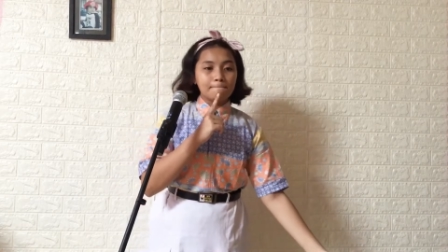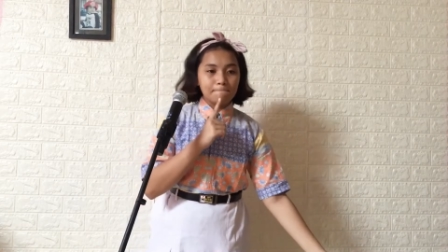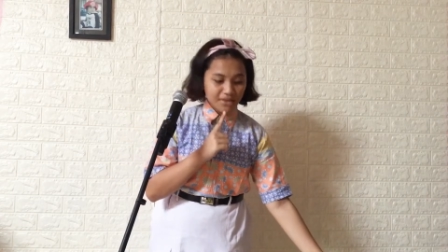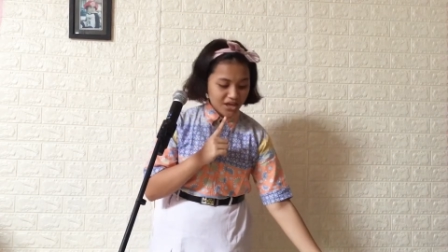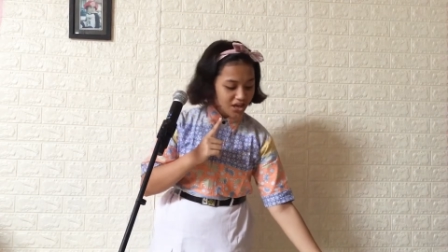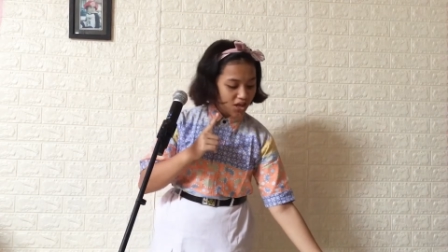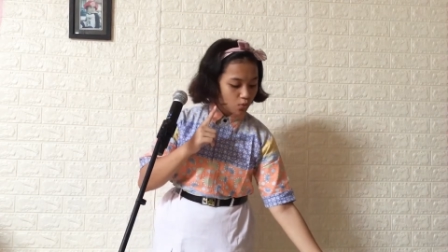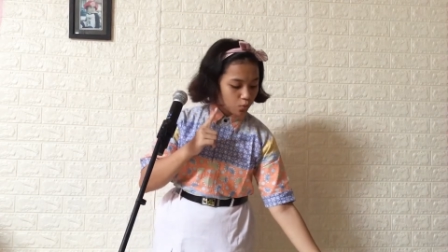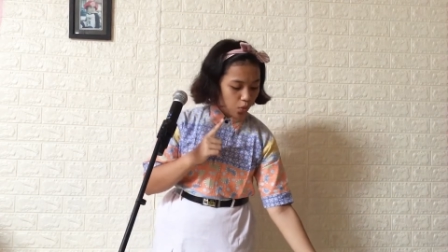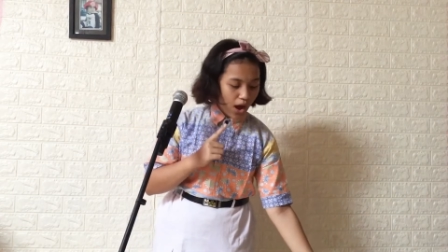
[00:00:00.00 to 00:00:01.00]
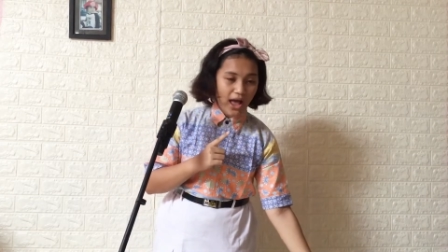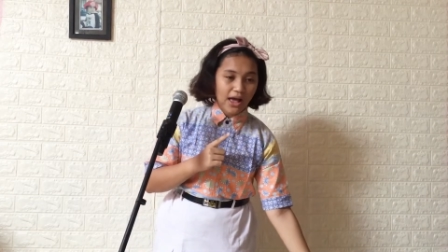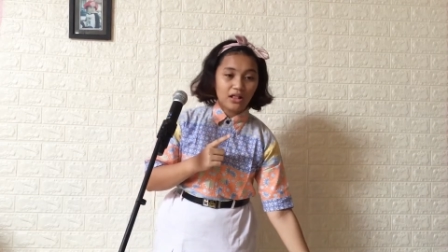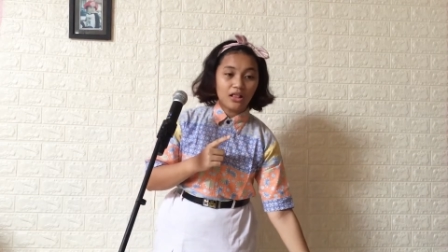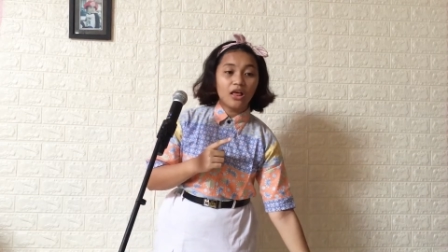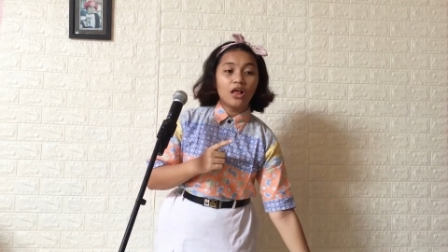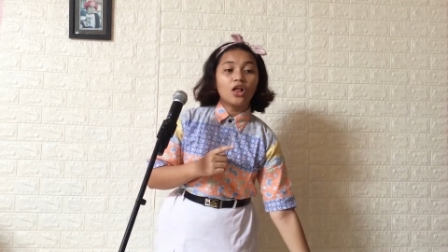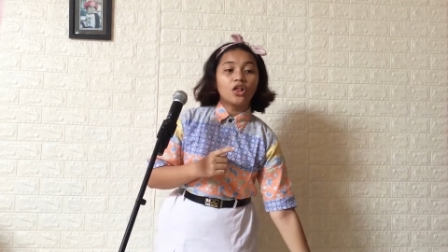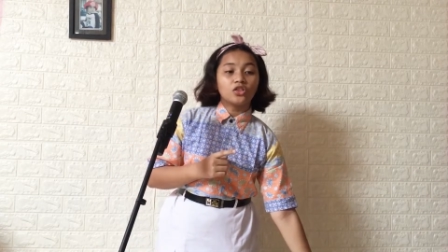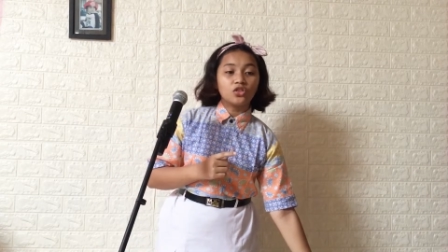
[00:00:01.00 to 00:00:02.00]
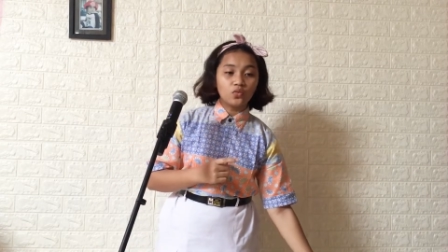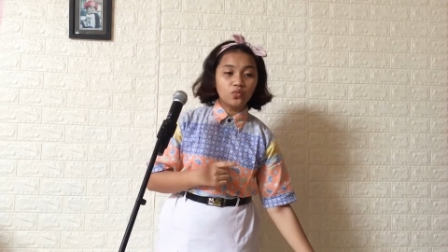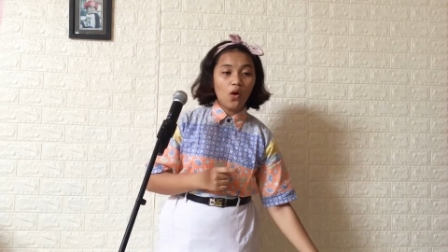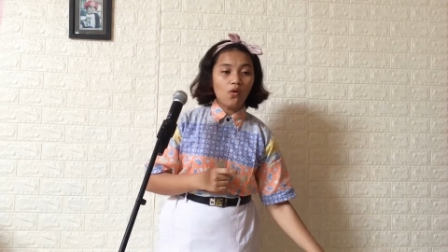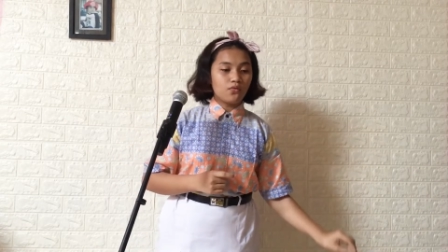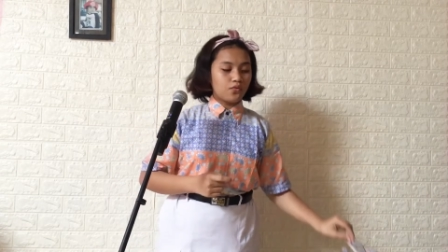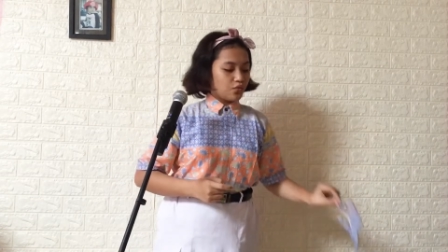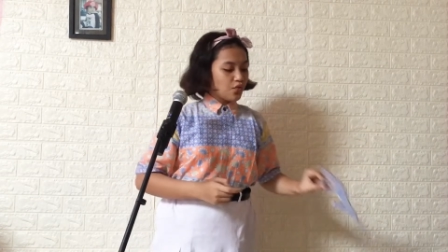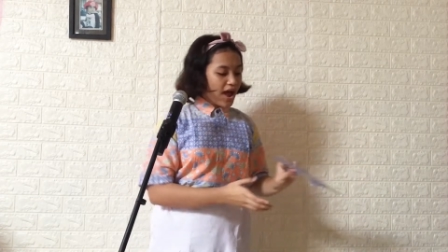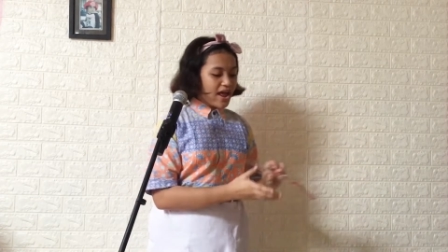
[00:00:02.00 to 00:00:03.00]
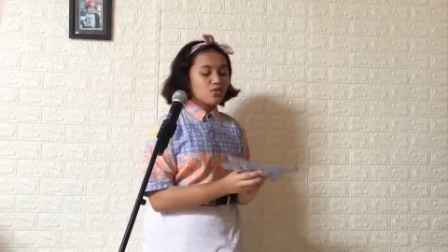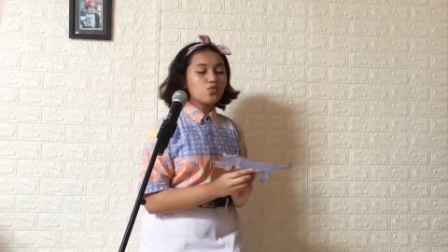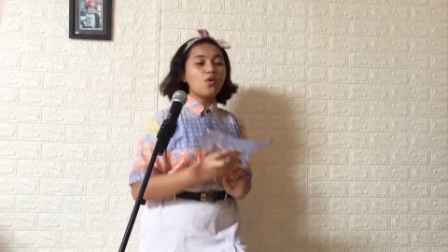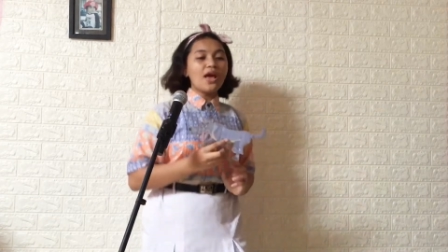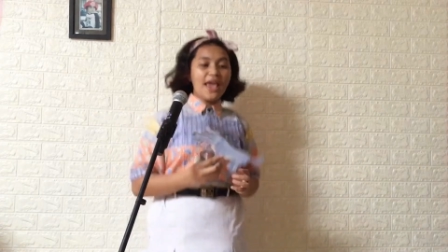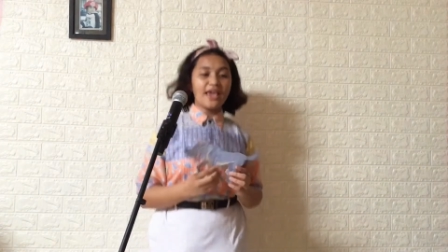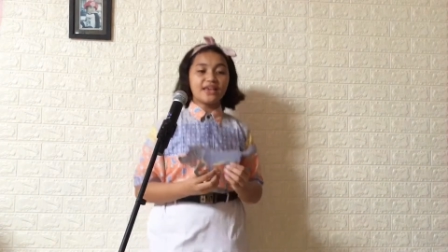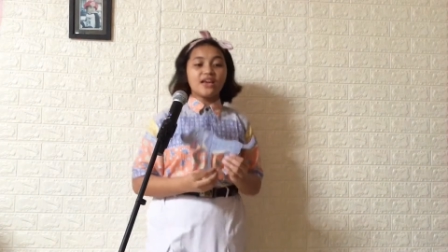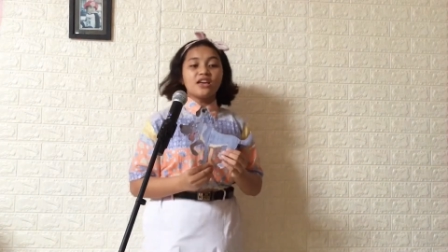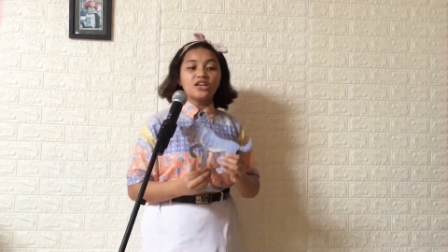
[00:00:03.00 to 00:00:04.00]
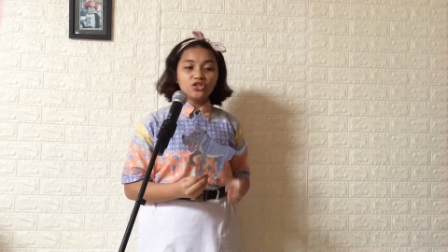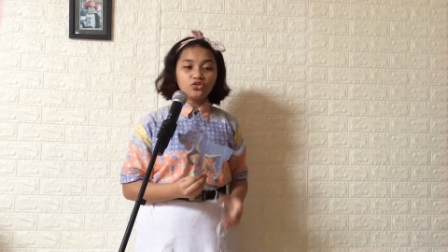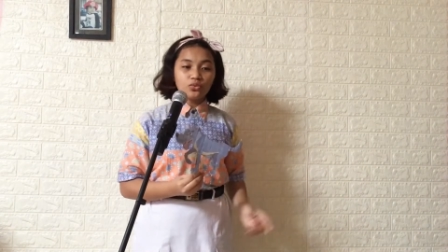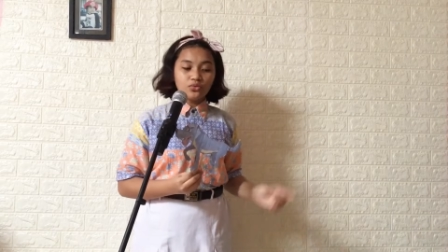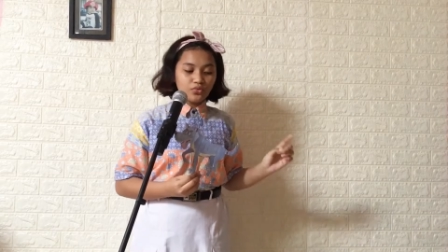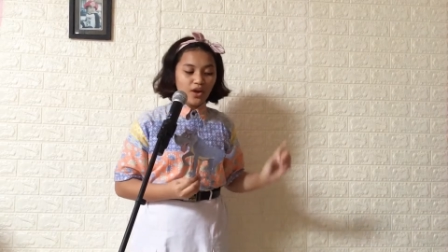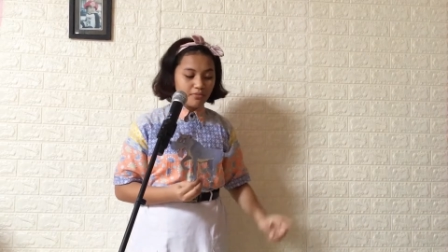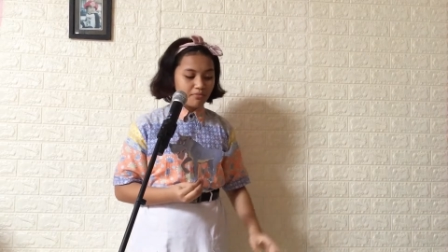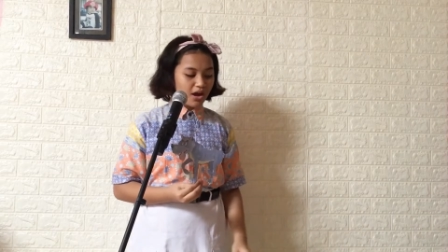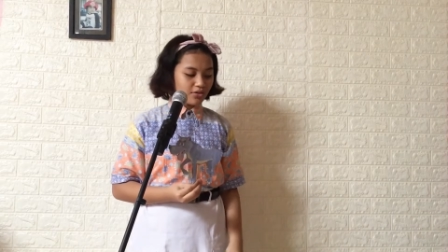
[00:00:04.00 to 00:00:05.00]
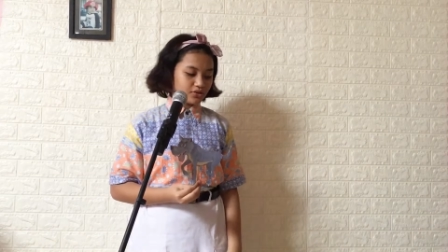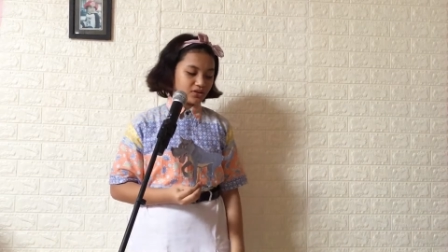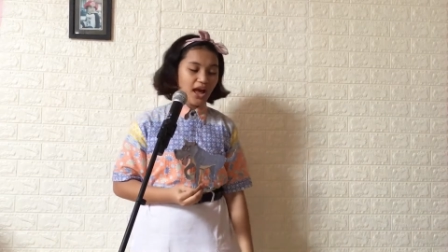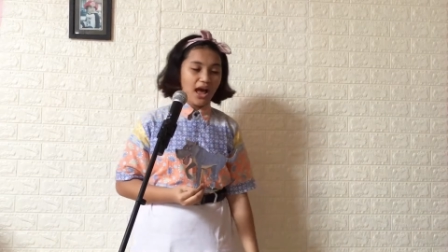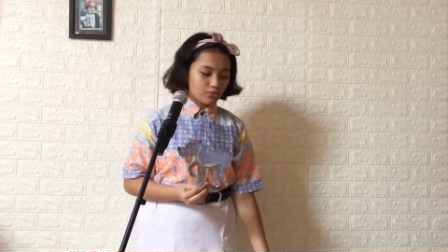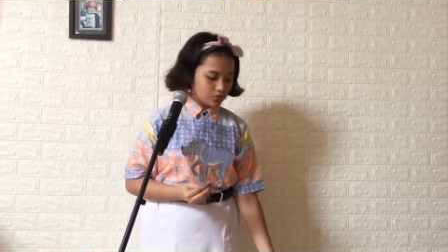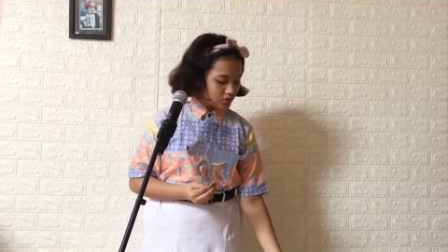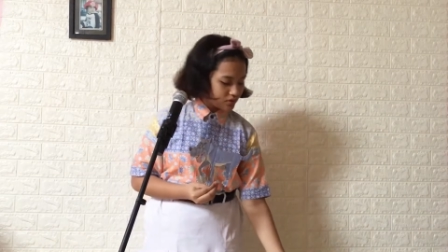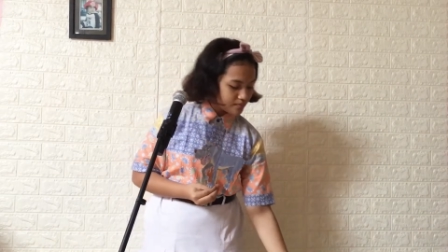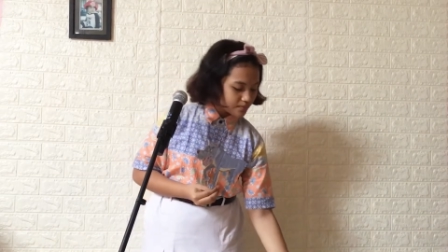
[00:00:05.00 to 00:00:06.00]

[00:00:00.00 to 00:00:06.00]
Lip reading: Meanwhile, the wolf ran away into her grandmother's house.